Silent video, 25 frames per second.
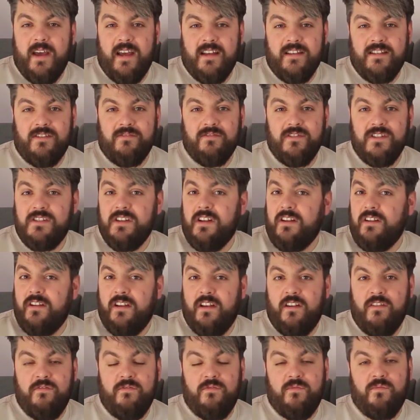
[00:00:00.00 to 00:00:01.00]
as a result
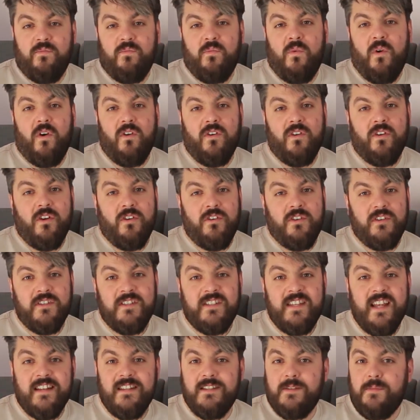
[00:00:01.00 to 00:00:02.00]
of what God has
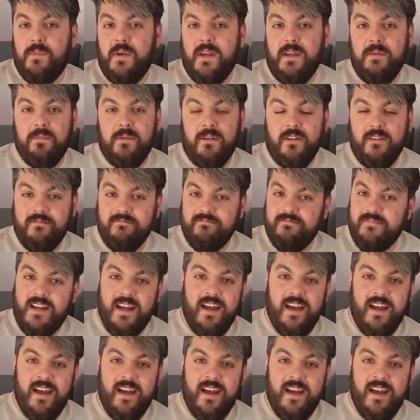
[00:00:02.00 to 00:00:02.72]
said to people.